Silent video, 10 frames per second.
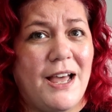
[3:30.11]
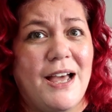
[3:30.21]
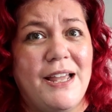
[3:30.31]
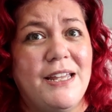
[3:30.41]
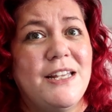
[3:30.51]

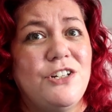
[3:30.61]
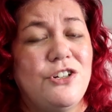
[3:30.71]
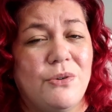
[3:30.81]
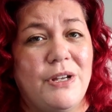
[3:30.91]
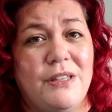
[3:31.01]
I
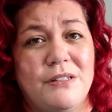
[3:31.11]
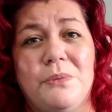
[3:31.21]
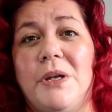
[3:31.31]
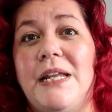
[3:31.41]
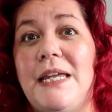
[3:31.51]
enjoyed this
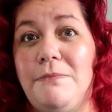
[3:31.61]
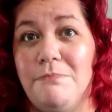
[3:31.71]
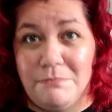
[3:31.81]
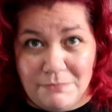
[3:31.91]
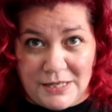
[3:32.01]
one
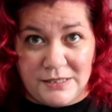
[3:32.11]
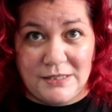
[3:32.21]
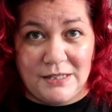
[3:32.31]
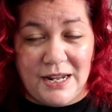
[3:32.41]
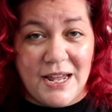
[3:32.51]

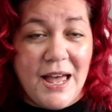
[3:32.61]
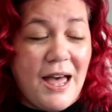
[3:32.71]
immensely.